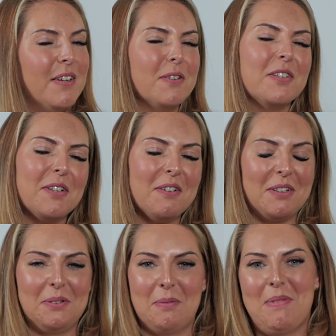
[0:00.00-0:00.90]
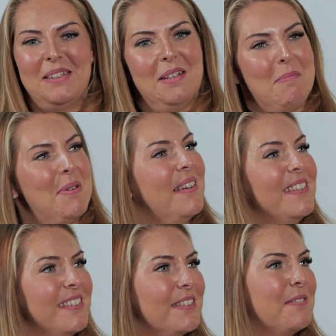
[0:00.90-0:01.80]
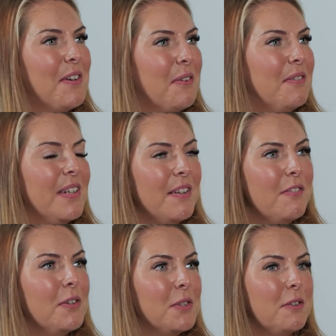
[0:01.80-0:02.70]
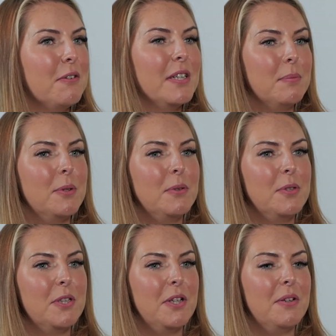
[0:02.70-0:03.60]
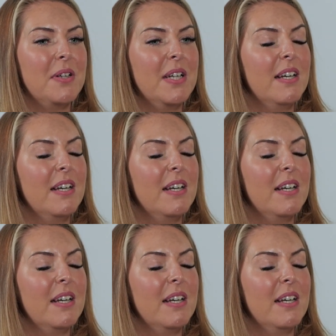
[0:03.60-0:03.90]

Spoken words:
I don't like to admit it, but it feels incredible to